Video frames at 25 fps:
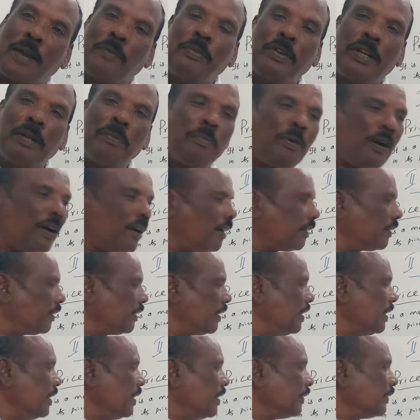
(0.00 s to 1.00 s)
of demand,
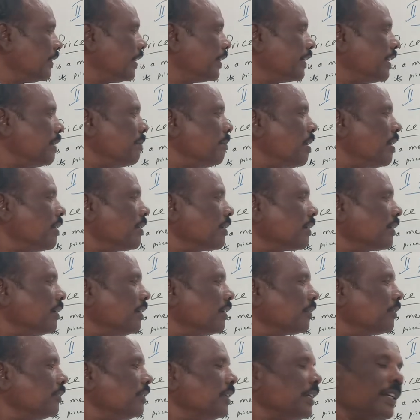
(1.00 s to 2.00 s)
the demand
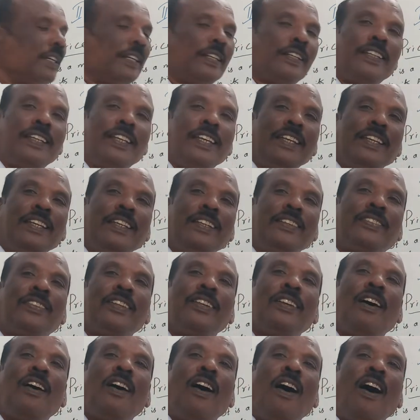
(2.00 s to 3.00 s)
curve is
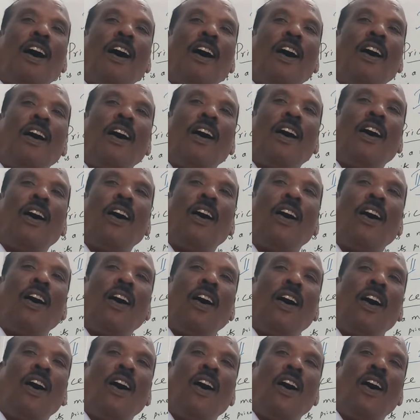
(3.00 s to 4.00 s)

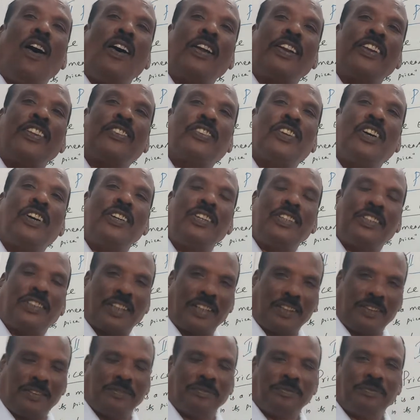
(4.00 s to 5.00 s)
horizontal.